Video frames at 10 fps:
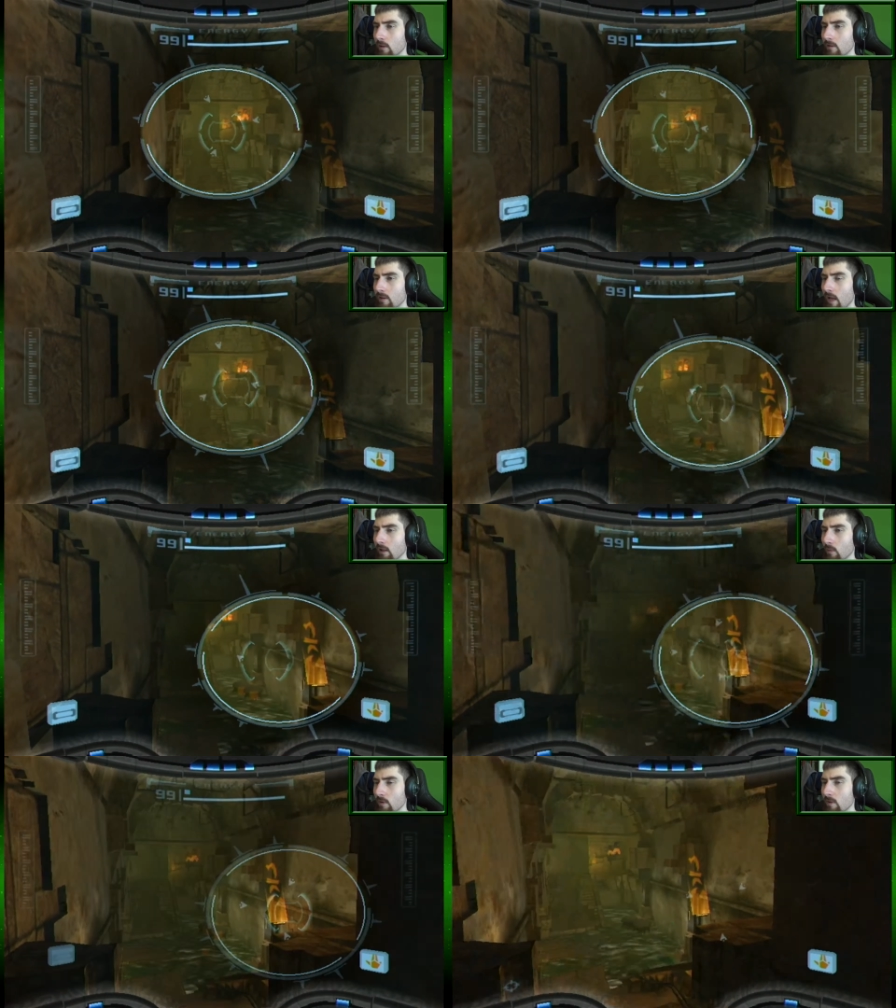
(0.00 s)

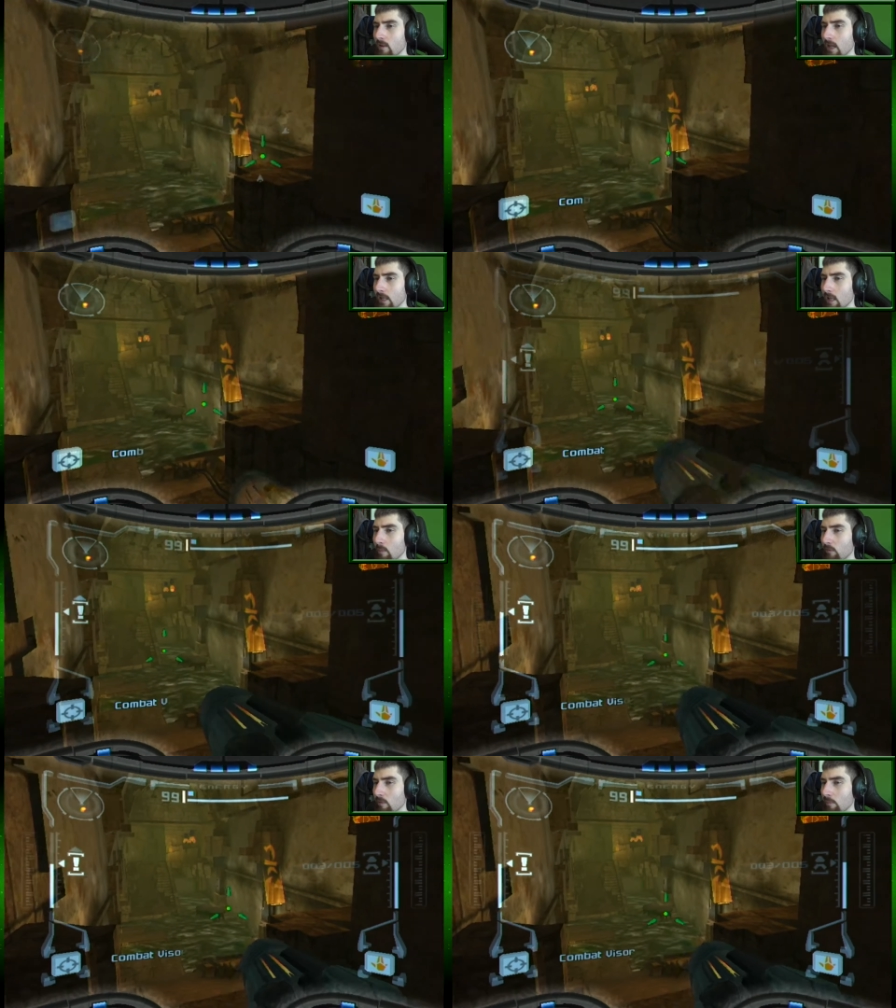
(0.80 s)
Tallon, was that name
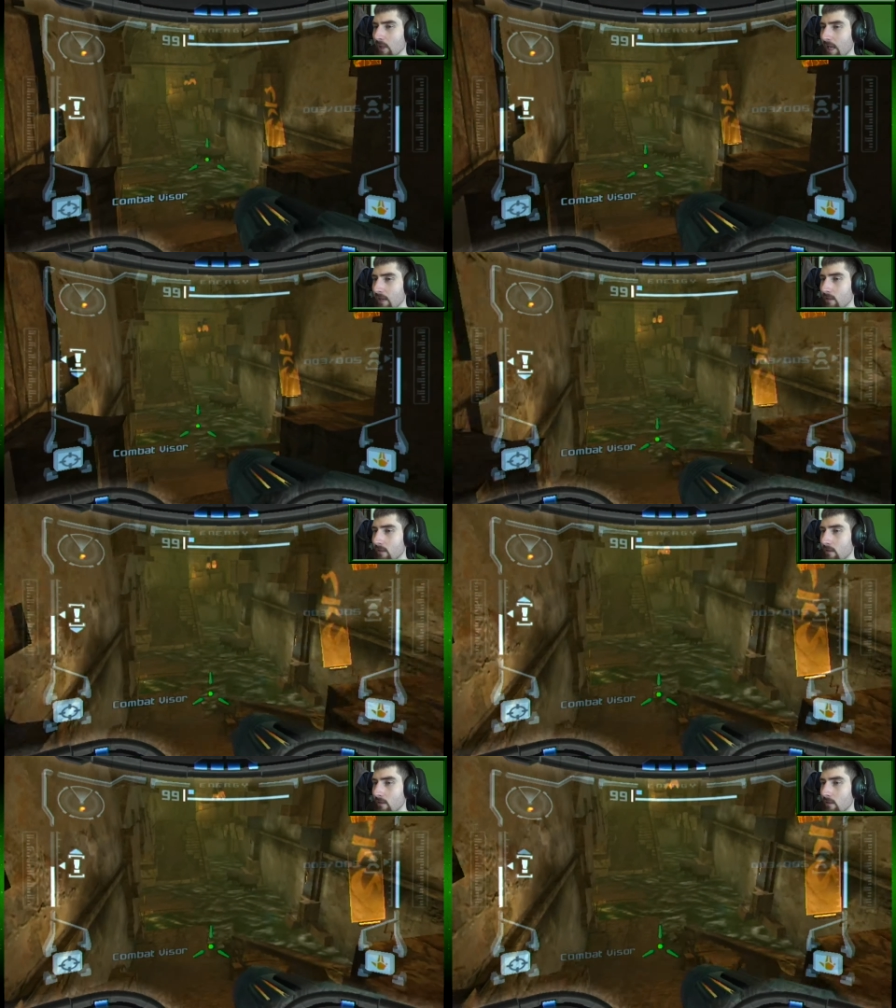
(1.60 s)
of the planet?